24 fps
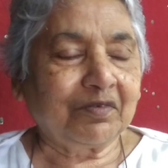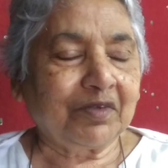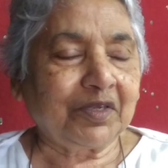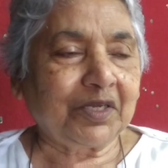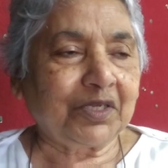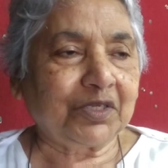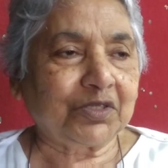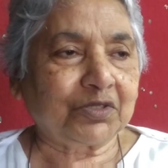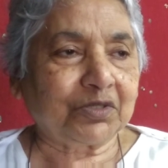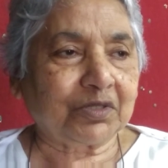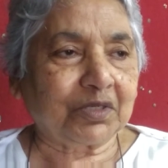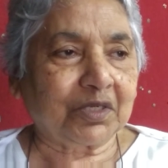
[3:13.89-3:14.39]

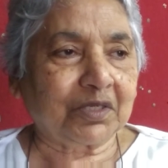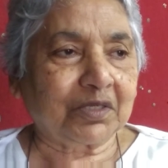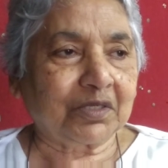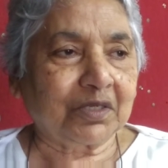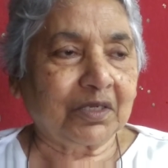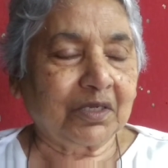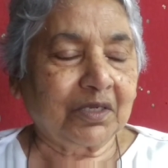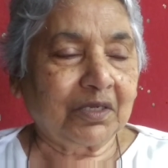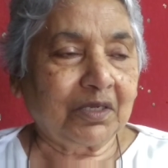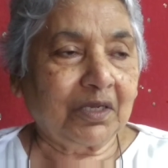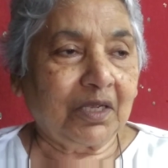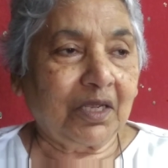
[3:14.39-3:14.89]
very
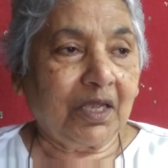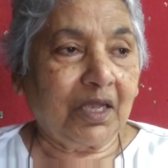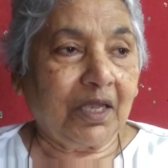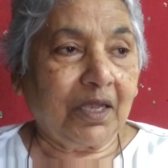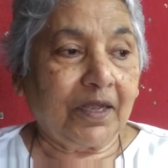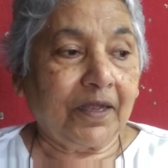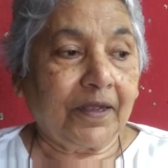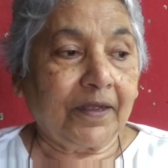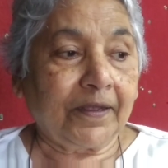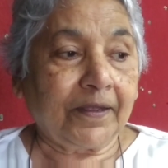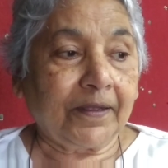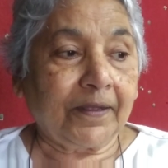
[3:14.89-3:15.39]
strict.
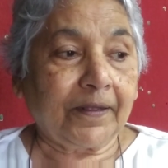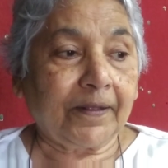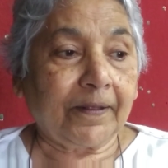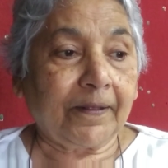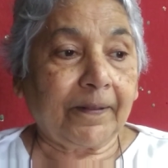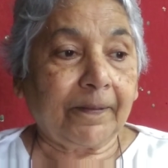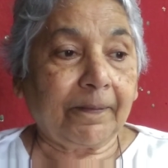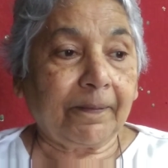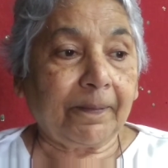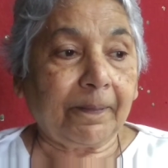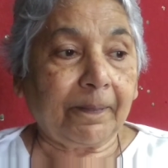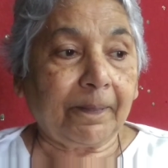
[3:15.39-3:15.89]

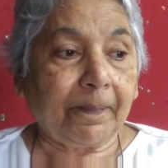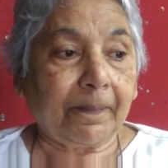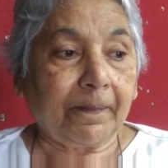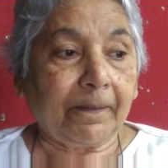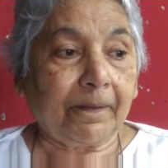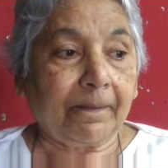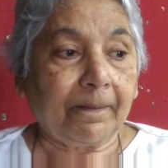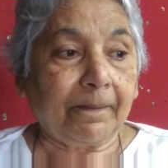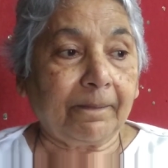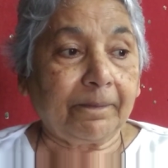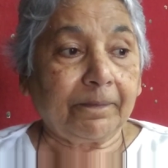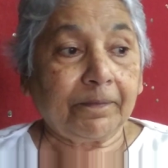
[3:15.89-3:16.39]

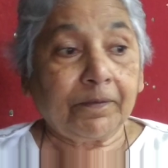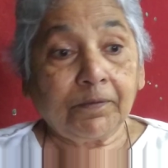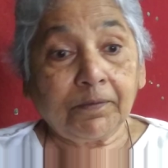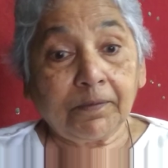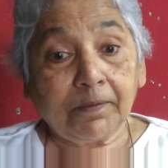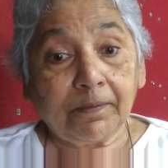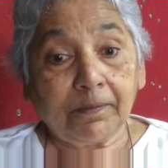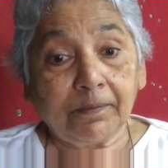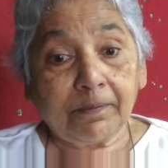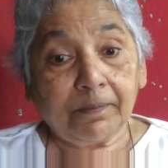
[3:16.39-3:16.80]
So